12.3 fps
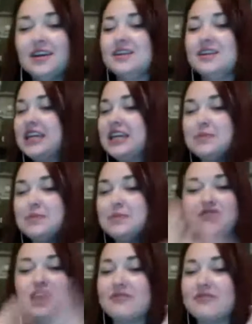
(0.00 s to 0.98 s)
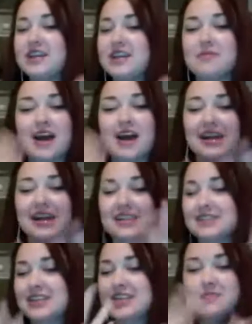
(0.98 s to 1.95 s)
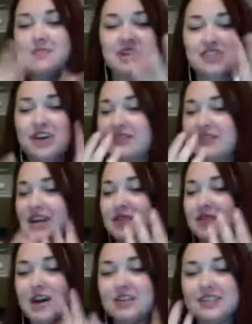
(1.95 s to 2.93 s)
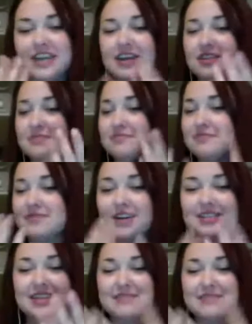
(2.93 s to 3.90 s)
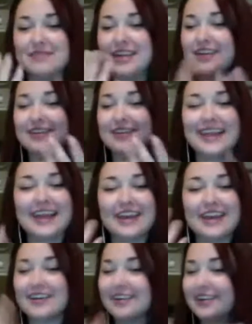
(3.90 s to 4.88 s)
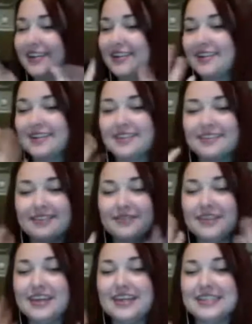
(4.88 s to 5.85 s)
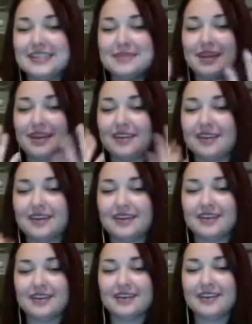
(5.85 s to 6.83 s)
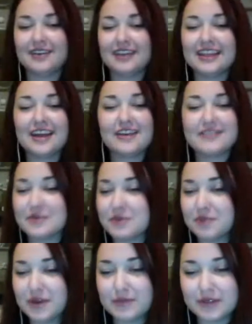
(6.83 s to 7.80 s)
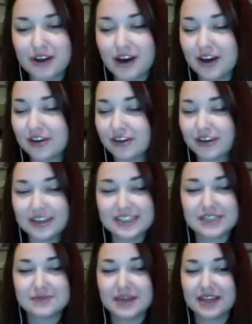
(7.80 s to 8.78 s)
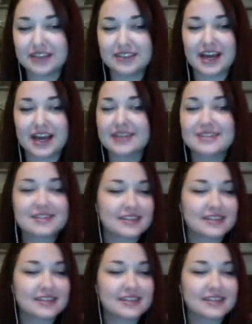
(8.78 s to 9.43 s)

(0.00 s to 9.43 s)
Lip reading: Keep not drafting him, guys. Keep not drafting him. I'll take him. I'll take him later and later. Feed it to me. I love it when people underestimate these guys.